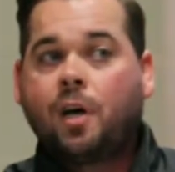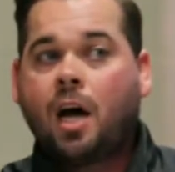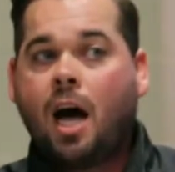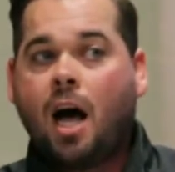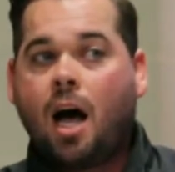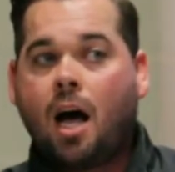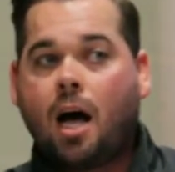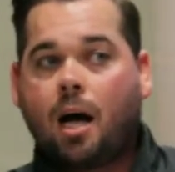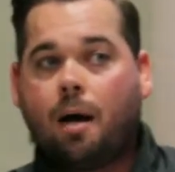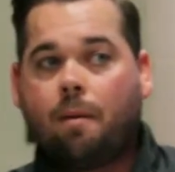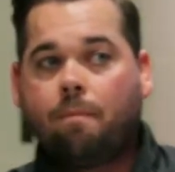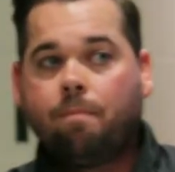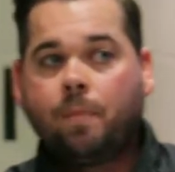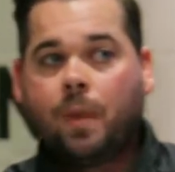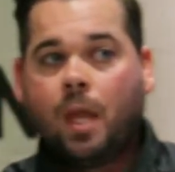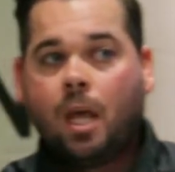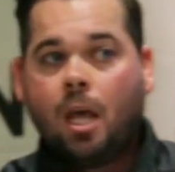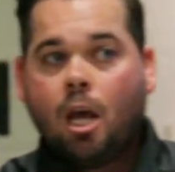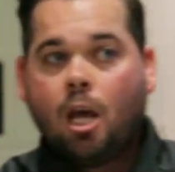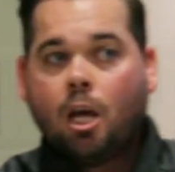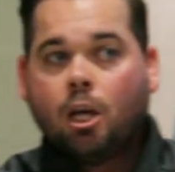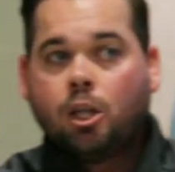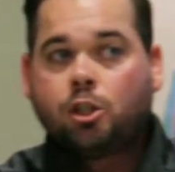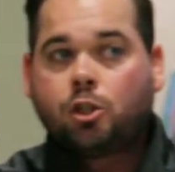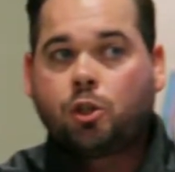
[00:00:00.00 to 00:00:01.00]
come
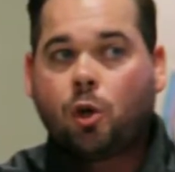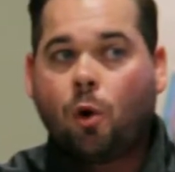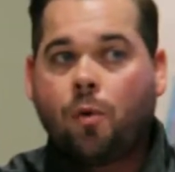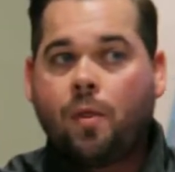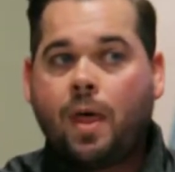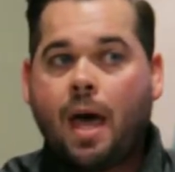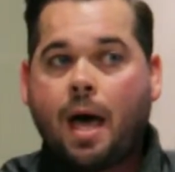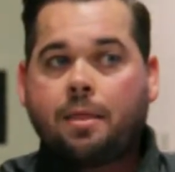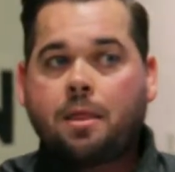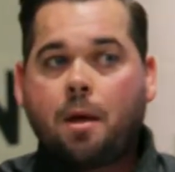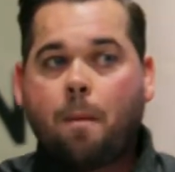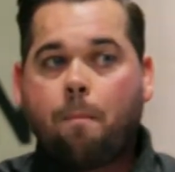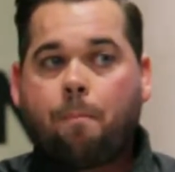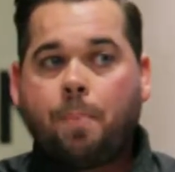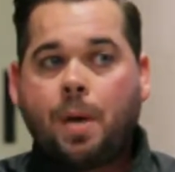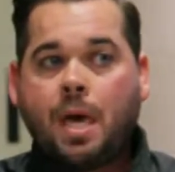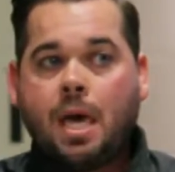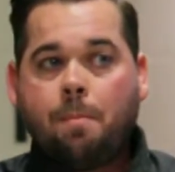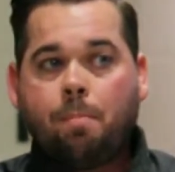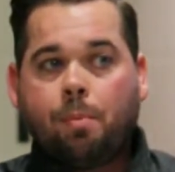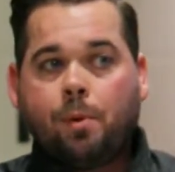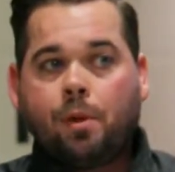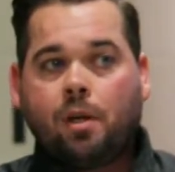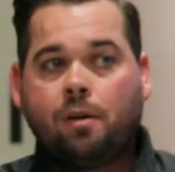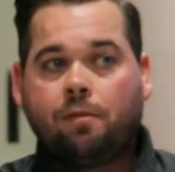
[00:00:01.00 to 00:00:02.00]
so that the
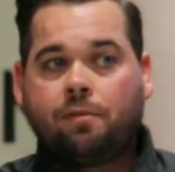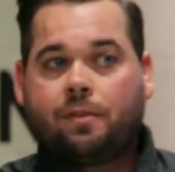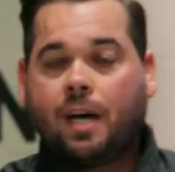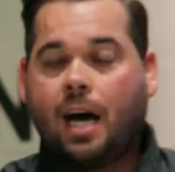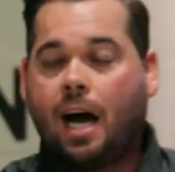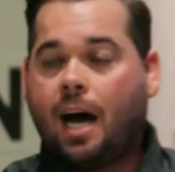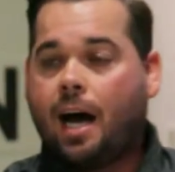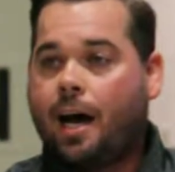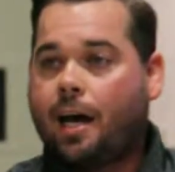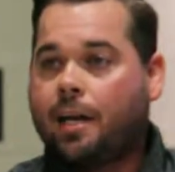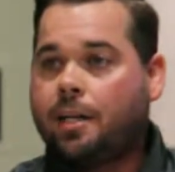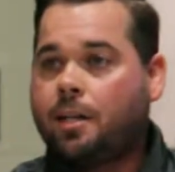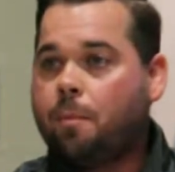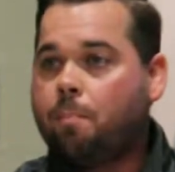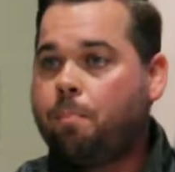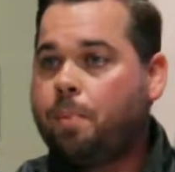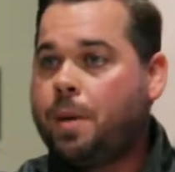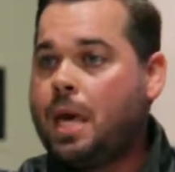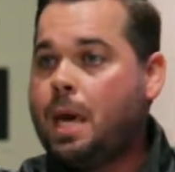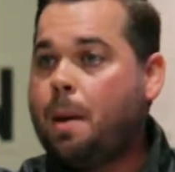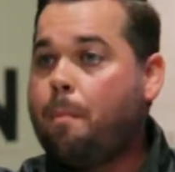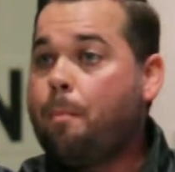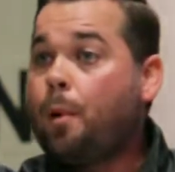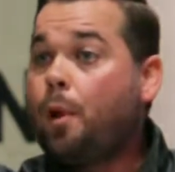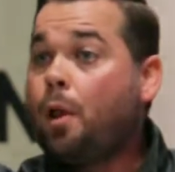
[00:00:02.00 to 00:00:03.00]
people of God, the
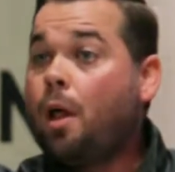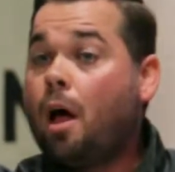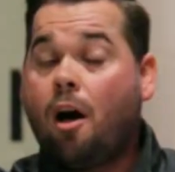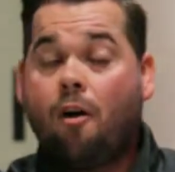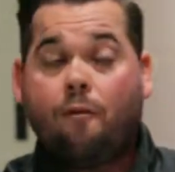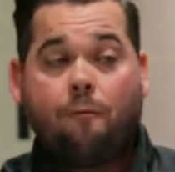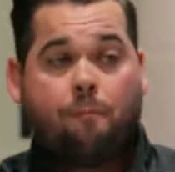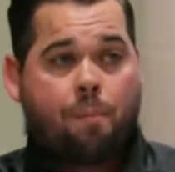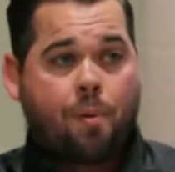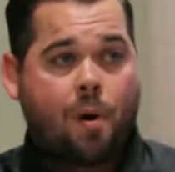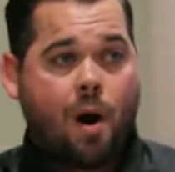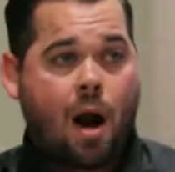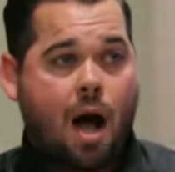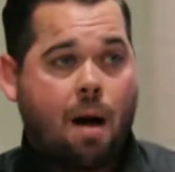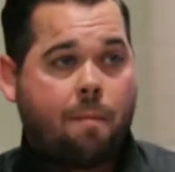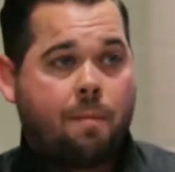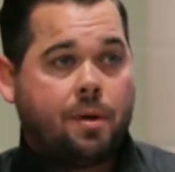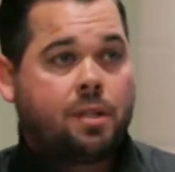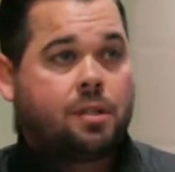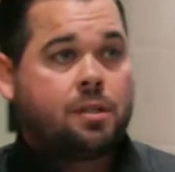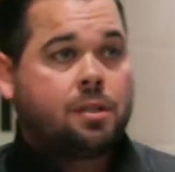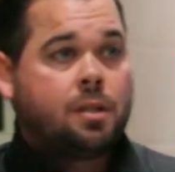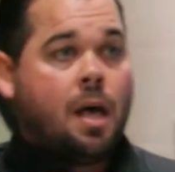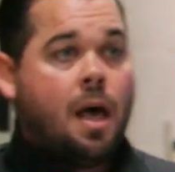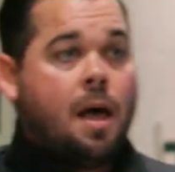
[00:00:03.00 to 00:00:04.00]
people of
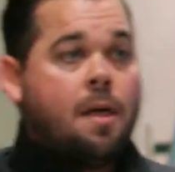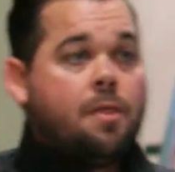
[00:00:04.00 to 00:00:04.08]
promise,